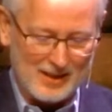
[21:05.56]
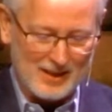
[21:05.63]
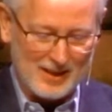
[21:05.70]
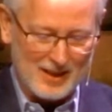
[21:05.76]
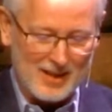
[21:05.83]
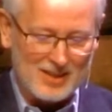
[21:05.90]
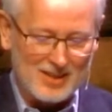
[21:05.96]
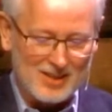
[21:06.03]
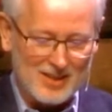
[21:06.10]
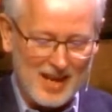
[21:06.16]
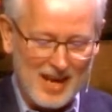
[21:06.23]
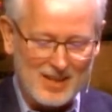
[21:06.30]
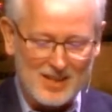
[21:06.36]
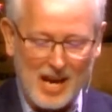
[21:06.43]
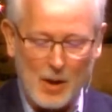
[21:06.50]
He
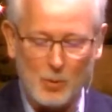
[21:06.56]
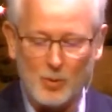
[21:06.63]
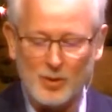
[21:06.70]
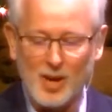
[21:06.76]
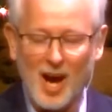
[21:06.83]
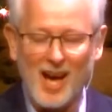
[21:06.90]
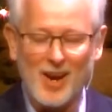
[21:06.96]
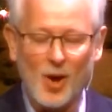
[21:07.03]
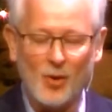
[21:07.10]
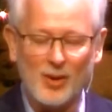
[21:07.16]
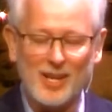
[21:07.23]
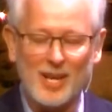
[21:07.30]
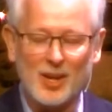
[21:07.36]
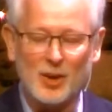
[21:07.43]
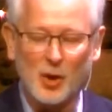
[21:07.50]
says, I will not
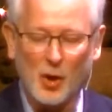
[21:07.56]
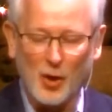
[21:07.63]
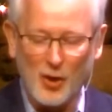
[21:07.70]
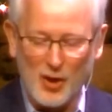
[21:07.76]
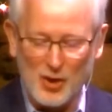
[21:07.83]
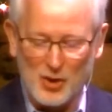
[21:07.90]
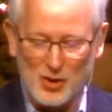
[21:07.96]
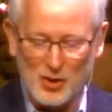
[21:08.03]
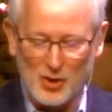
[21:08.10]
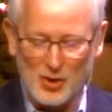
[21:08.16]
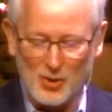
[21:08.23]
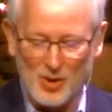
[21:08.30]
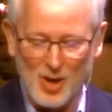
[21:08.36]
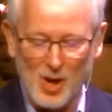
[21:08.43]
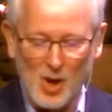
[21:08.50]
only encourage
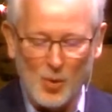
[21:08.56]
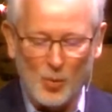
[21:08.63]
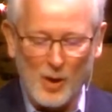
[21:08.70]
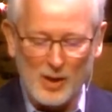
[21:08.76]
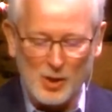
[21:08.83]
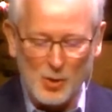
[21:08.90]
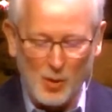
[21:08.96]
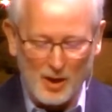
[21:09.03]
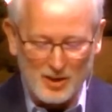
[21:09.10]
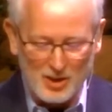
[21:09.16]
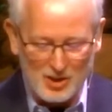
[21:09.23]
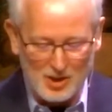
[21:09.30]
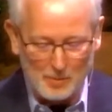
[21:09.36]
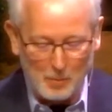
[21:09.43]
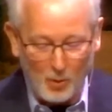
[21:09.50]
you when you are
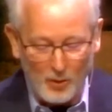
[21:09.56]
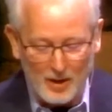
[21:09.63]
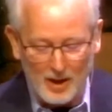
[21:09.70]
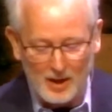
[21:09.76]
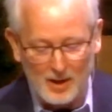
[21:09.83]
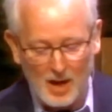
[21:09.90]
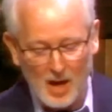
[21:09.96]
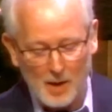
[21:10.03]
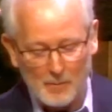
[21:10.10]
disappointed,